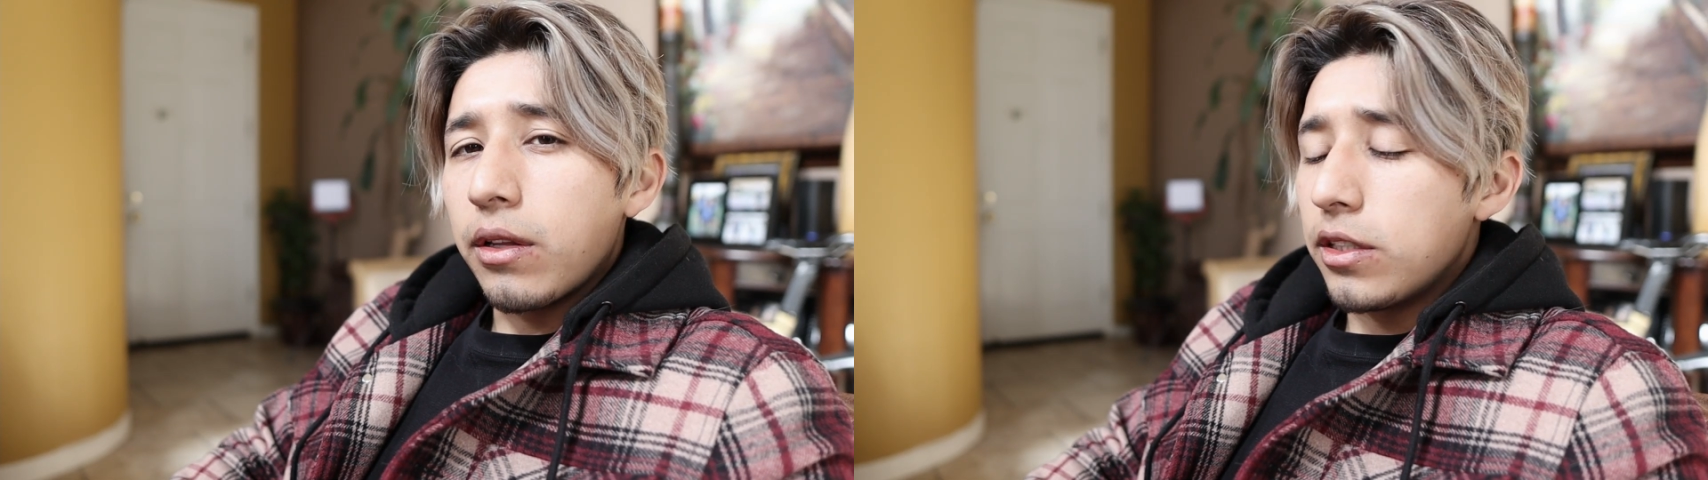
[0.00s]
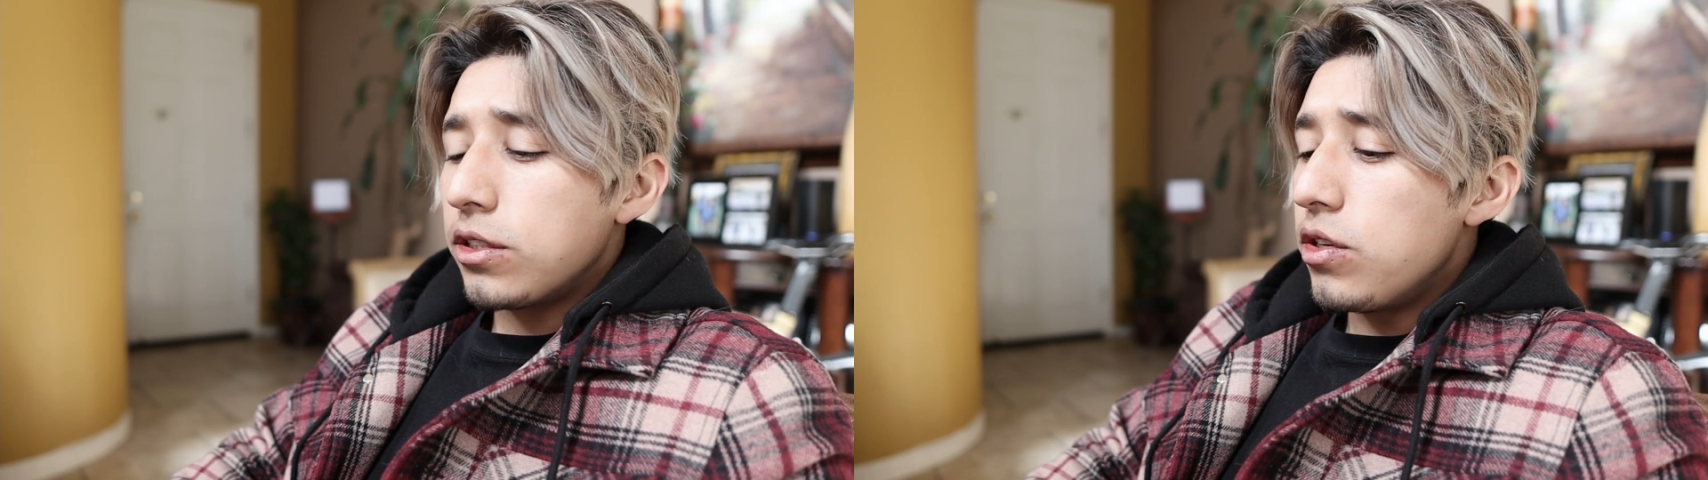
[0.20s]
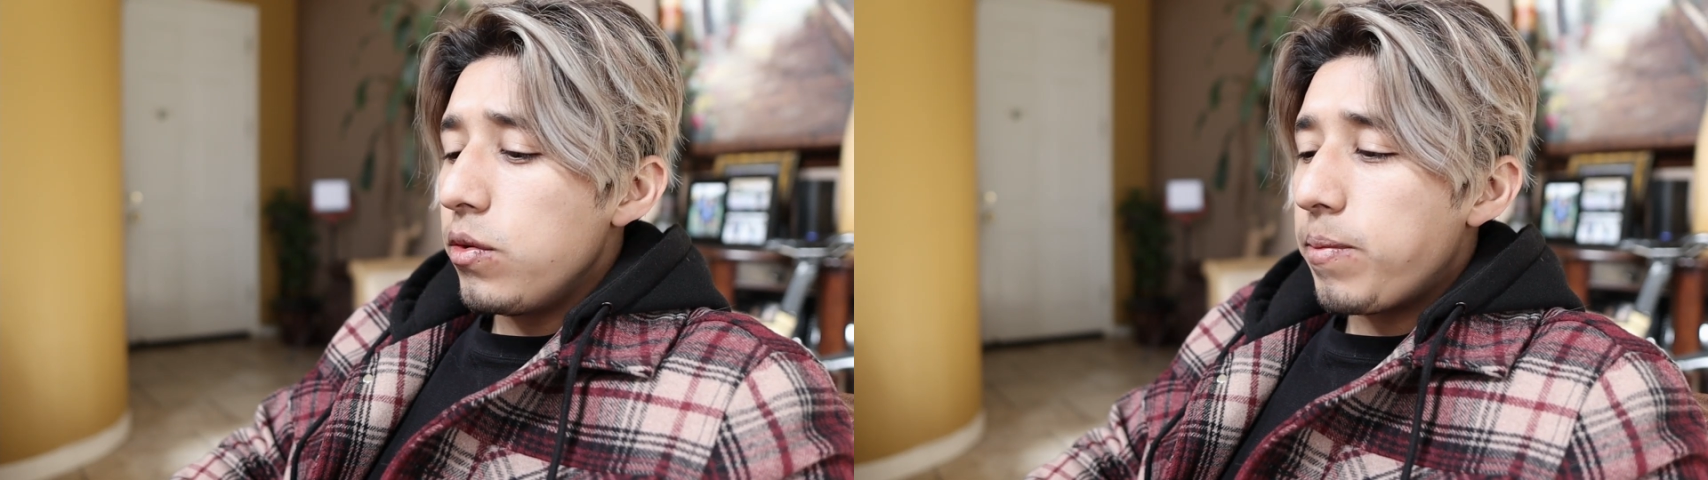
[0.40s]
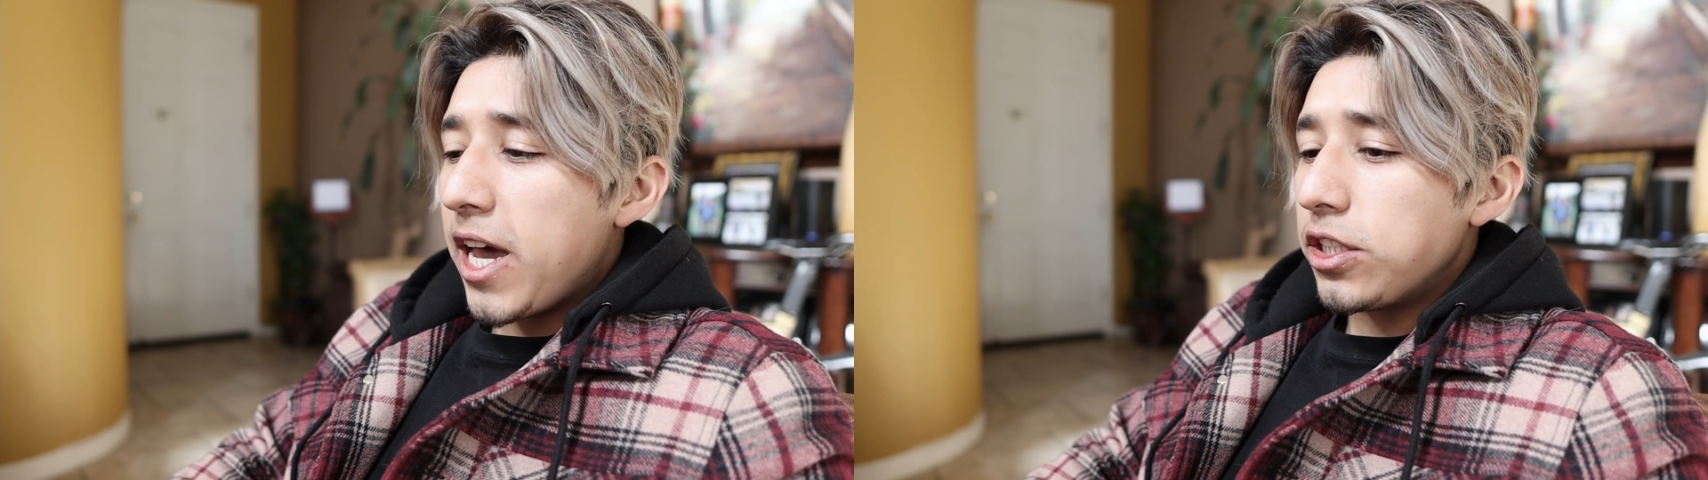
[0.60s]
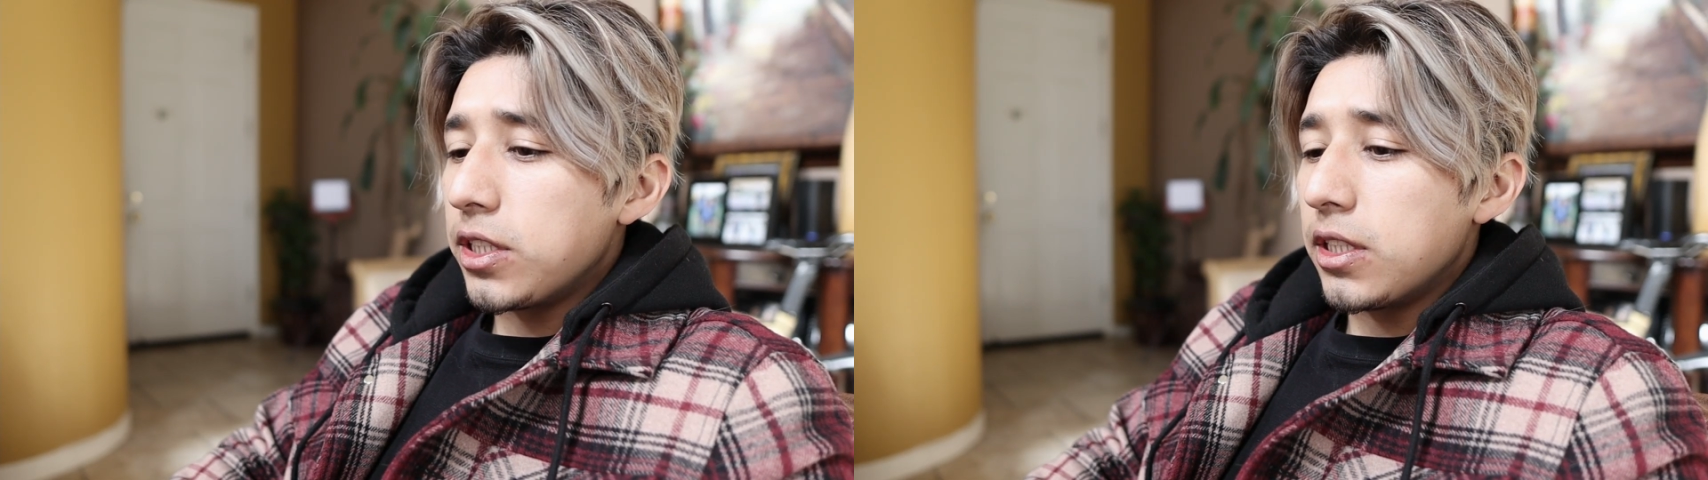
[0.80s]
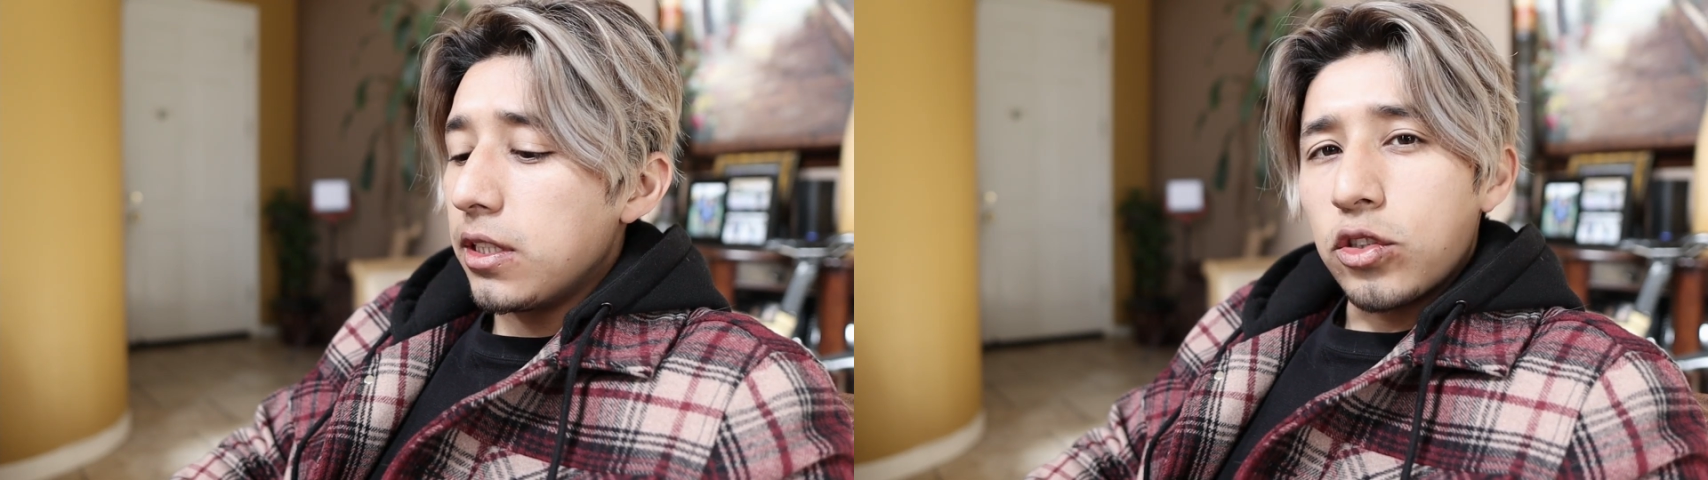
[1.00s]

this new passion,